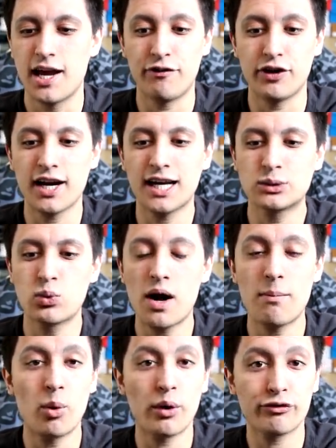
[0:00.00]
If you guys
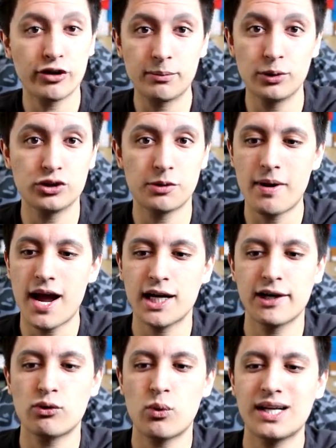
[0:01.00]
want more free booster
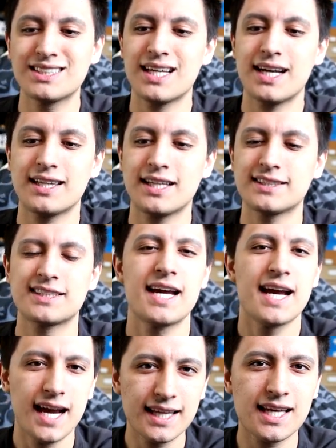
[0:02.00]
pack giveaways like this,
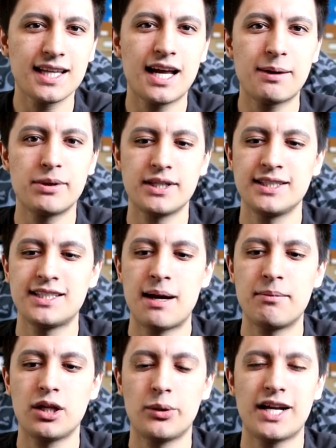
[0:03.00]
hit that like button
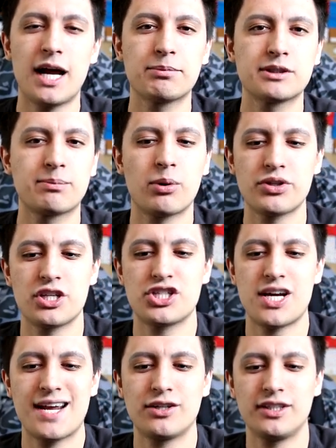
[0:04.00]
down below. It helps support the
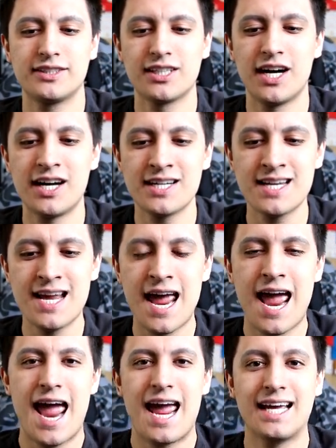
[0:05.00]
channel a ton,
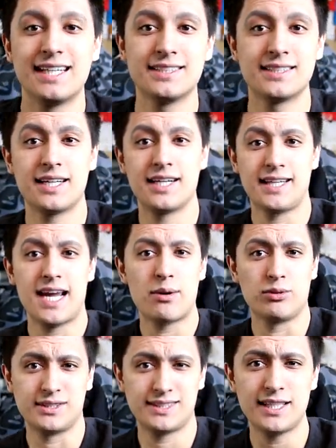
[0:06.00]
and uh,
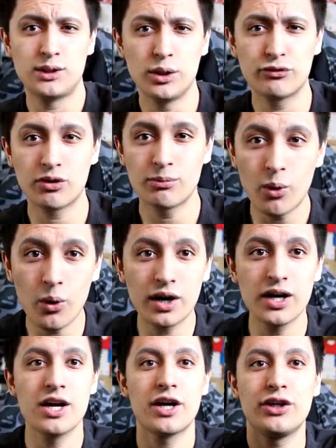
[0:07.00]
yeah, stay tuned for
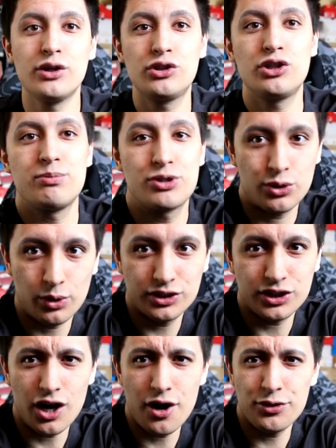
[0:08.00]
more YouTube
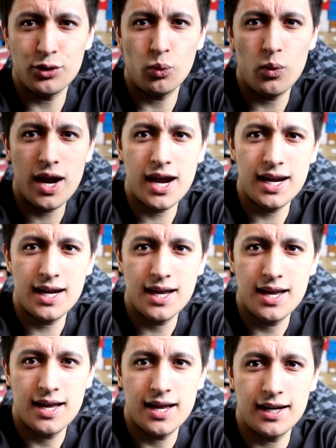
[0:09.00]
Shorts on the way,
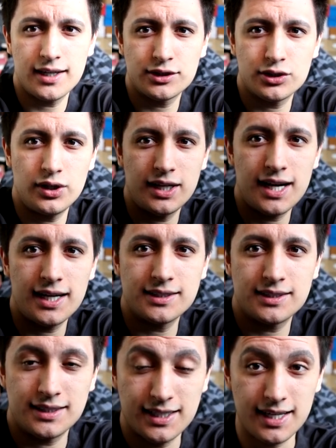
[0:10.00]
uh, so you
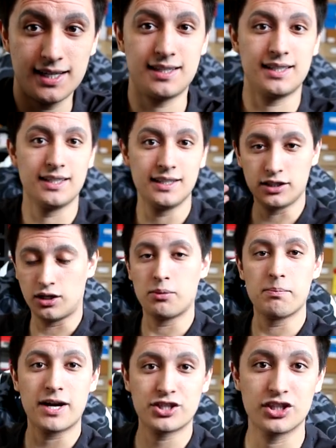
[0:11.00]
guys can, you
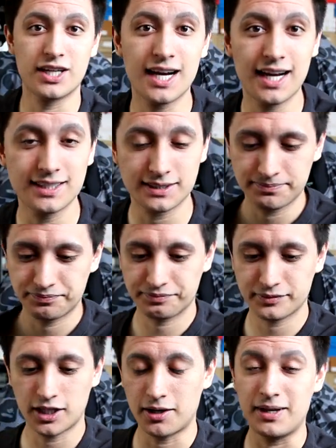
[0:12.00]
know, make sure you guys
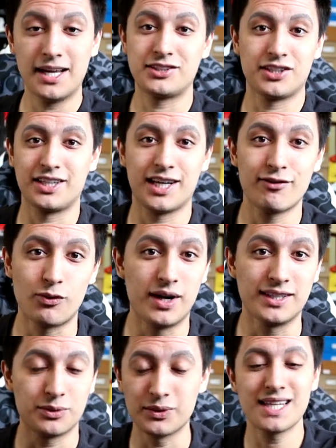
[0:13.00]
uh, enter the
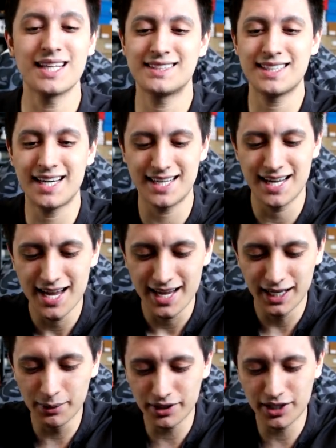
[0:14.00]
giveaways. With that said,
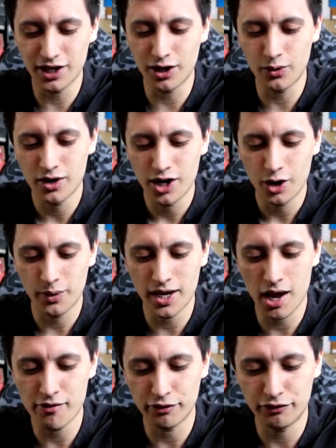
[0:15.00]
here we go. We
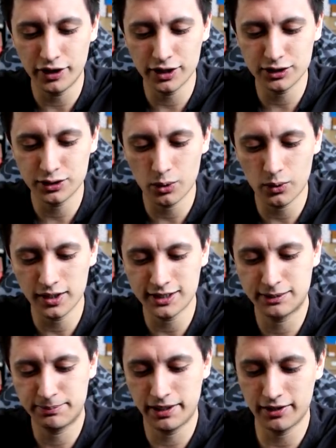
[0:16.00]
have Venusaur,
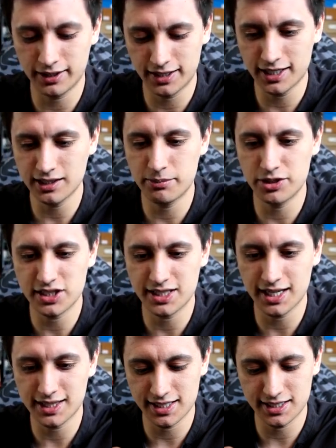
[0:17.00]
Spirit Link. Let me just
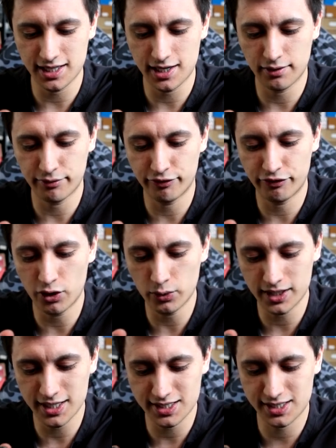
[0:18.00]
get this in
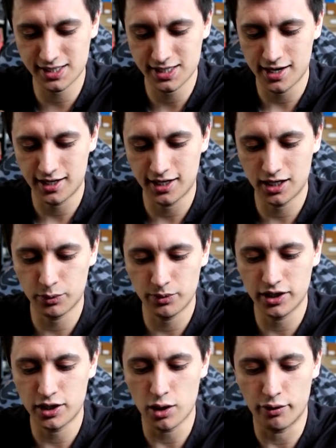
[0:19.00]
focus, and here
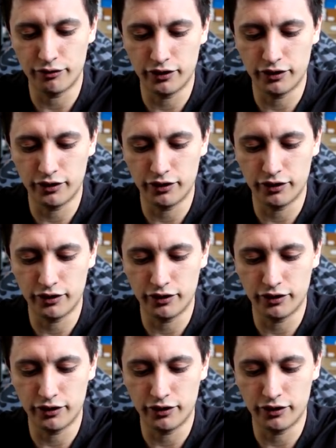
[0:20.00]
we go.